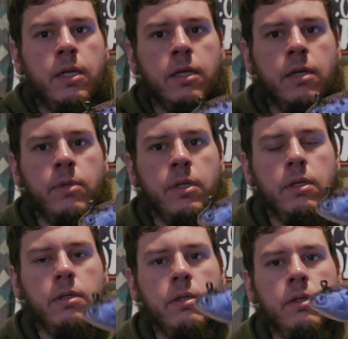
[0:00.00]
and not me.
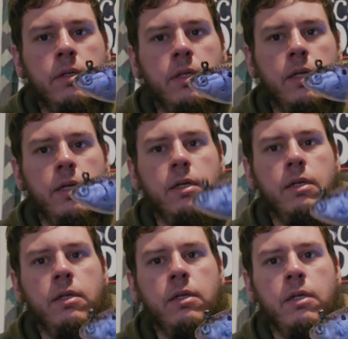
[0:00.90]
Yeah.
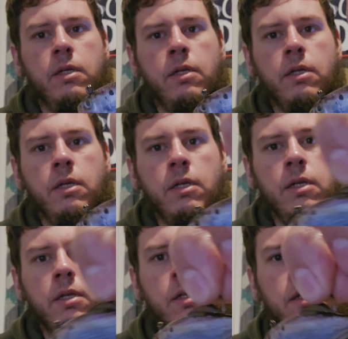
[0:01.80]

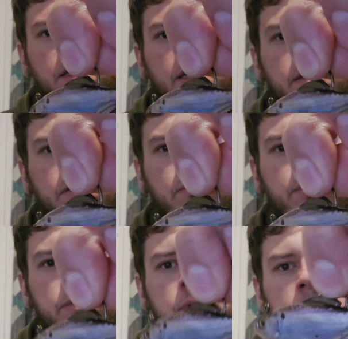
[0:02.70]
Nice little
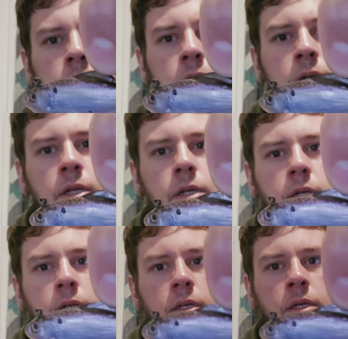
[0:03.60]
boot tail there.
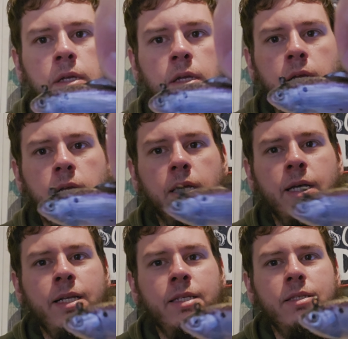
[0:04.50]

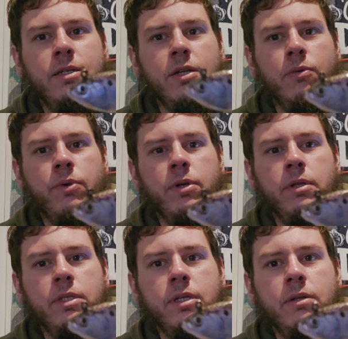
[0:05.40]
It is such a
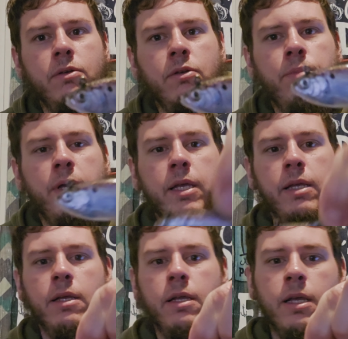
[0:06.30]
realistic little bait.
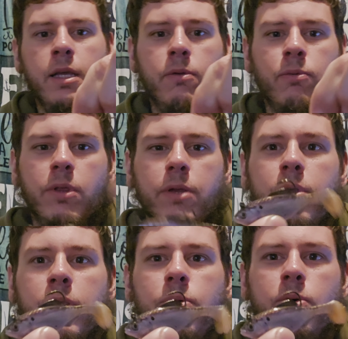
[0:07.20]

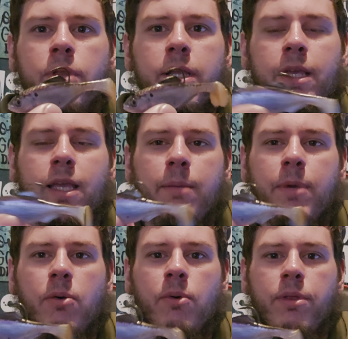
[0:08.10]
Really cool that they came
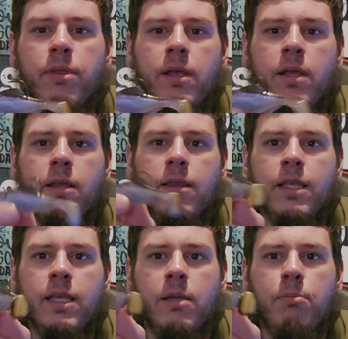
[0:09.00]
out with
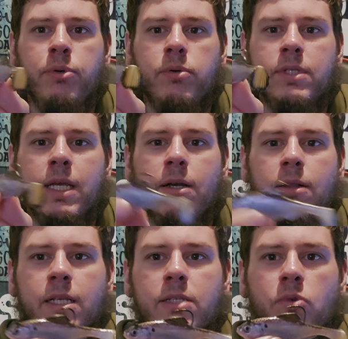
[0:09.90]
the boot tail
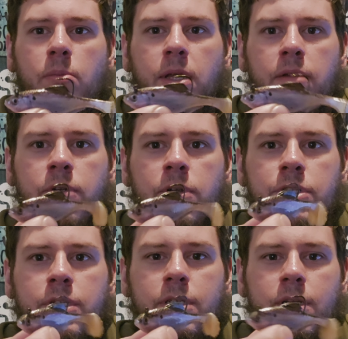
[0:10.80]
like swim bait
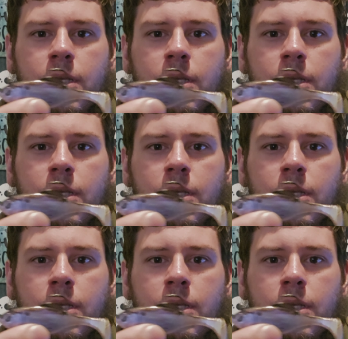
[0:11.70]
version.